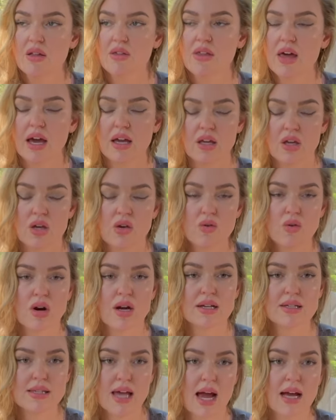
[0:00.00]
that you are
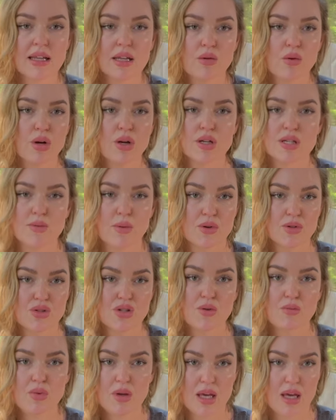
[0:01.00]
exactly where you're supposed
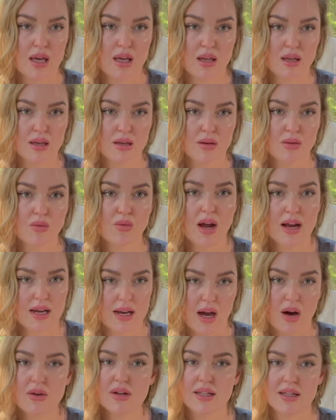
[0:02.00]
to be right
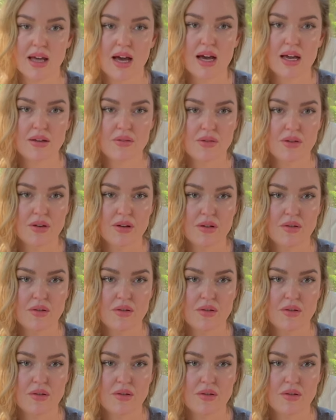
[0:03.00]
now in life.